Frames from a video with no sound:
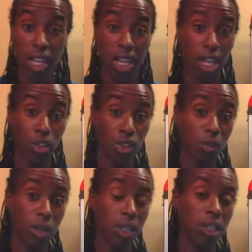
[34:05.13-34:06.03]
I'll show you what
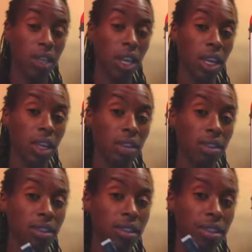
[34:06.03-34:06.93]
it looks like.
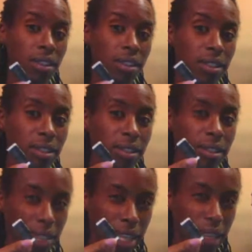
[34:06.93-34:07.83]
Does
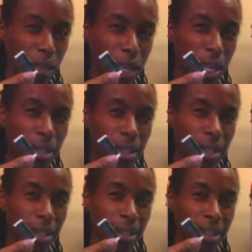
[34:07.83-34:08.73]
that give you a hint?
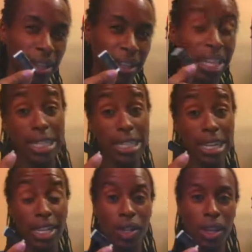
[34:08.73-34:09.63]
It is a
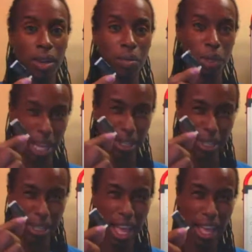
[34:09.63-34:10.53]
hint. But does
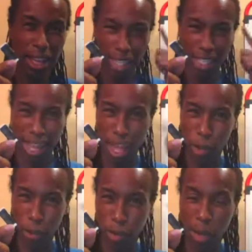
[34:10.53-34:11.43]
that help
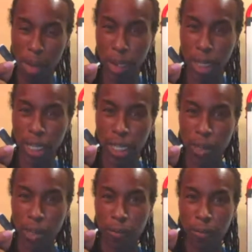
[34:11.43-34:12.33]
you remember?
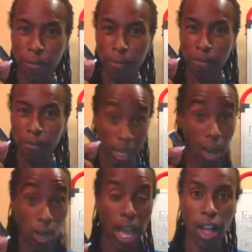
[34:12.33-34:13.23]

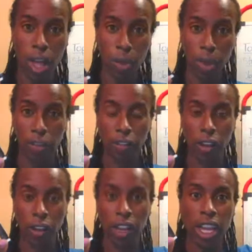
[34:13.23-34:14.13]
Okay, I'll help you even
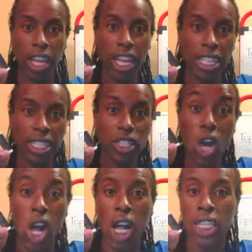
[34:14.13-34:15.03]
further. It's
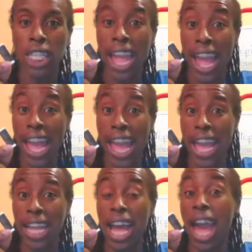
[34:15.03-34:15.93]
called an